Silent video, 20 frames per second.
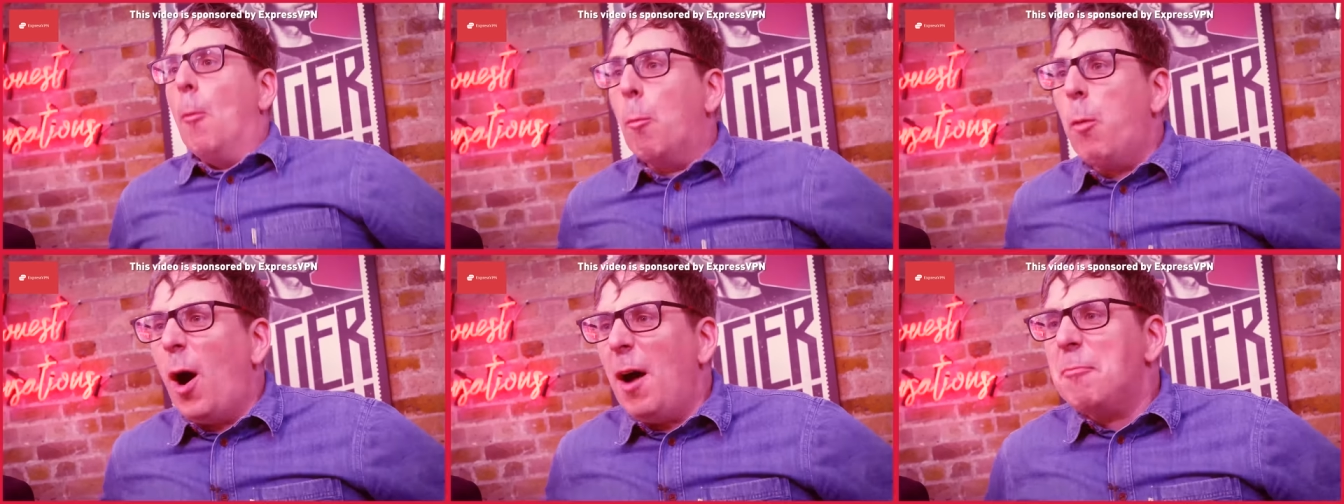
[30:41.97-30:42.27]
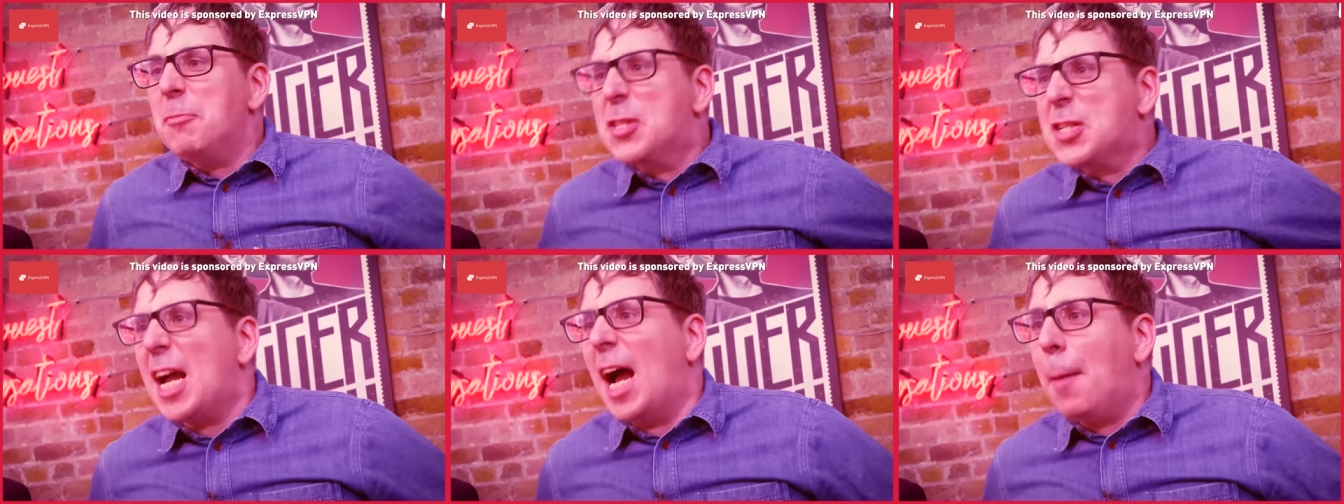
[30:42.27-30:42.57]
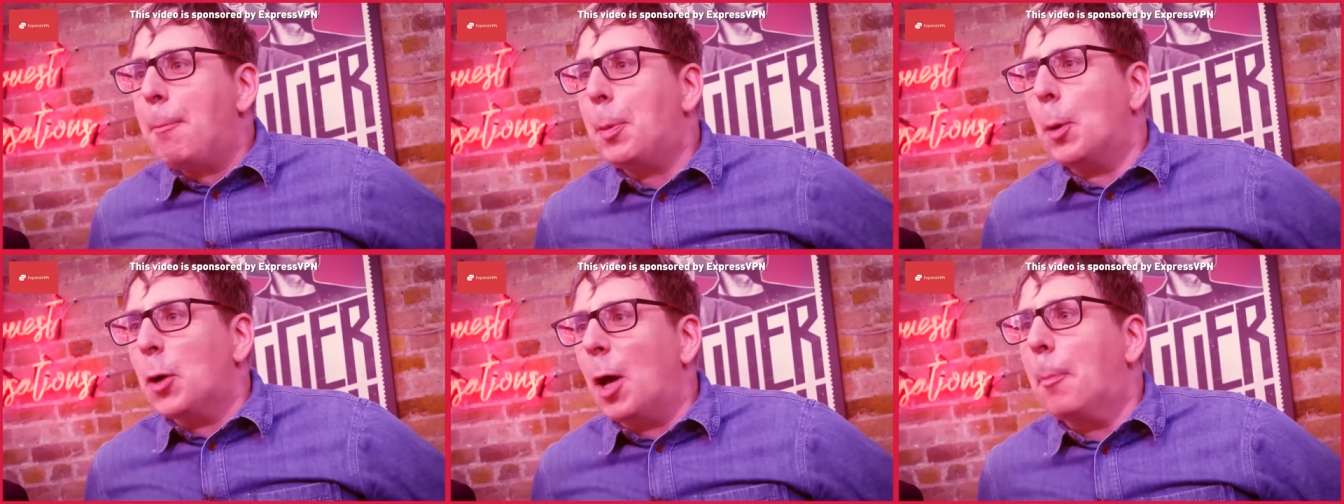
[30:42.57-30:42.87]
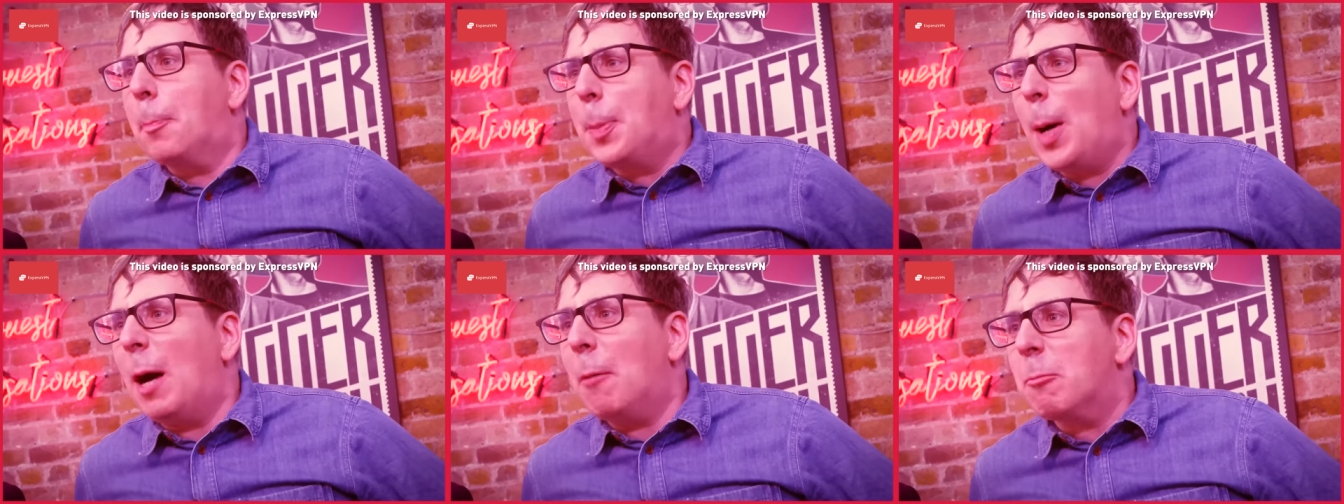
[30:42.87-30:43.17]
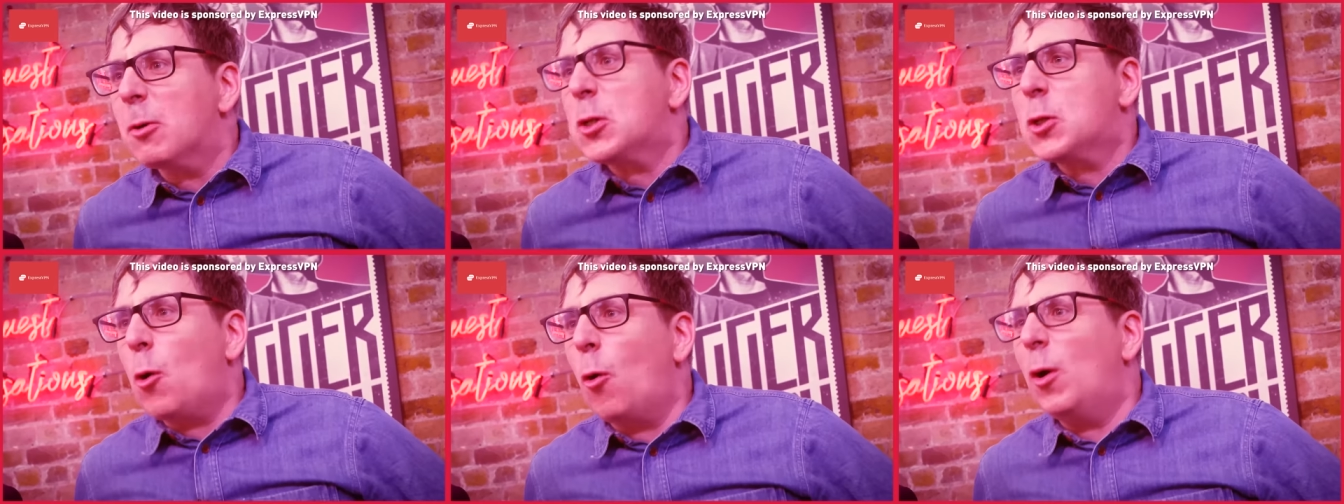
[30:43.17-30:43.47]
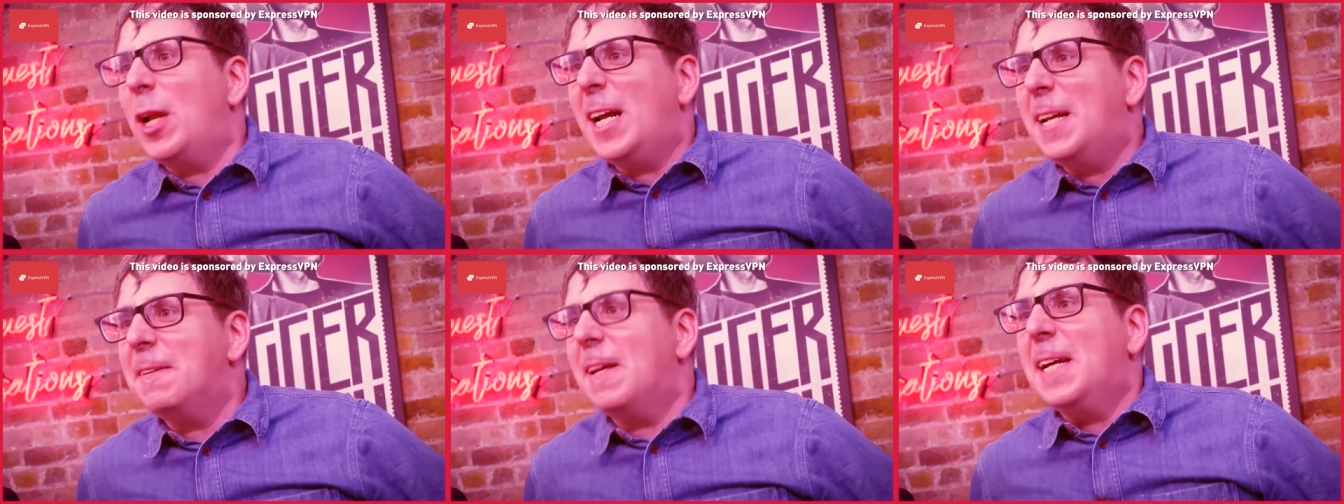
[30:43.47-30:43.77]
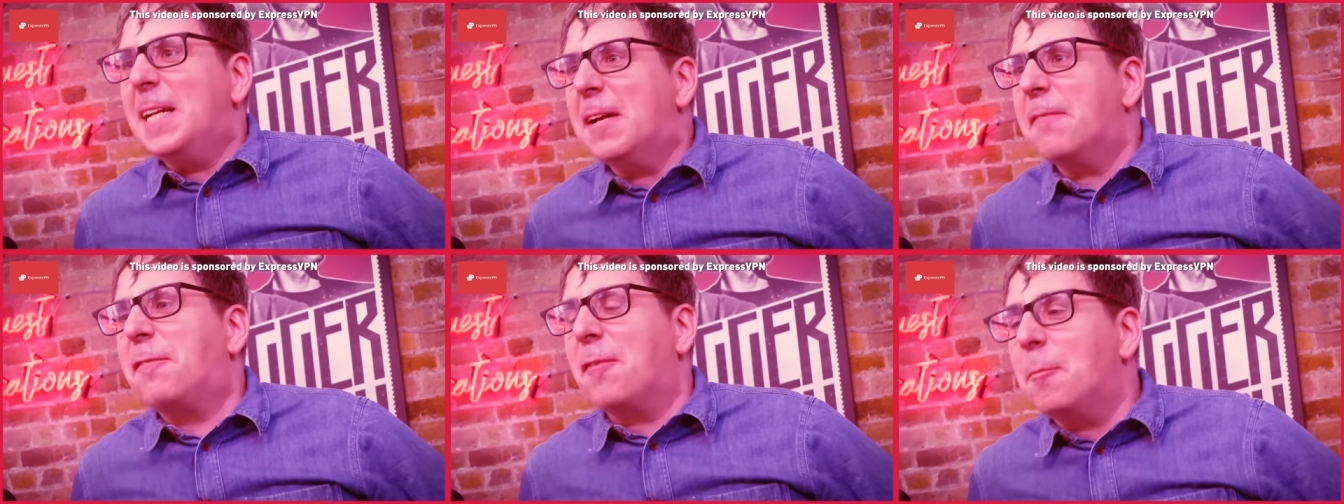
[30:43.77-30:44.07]
One tap on a button was all it
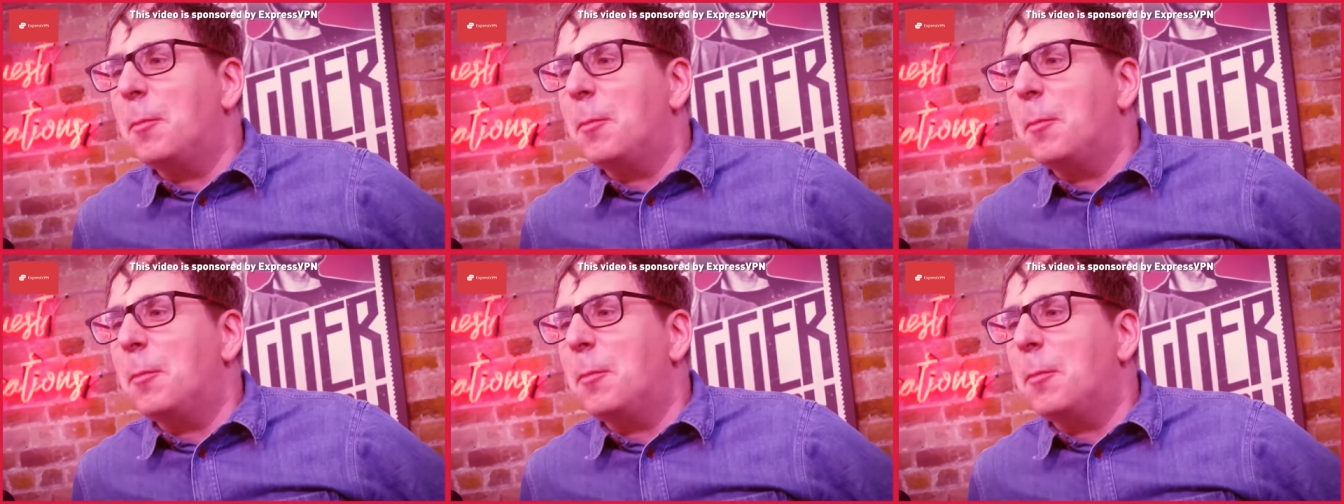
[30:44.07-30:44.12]
needed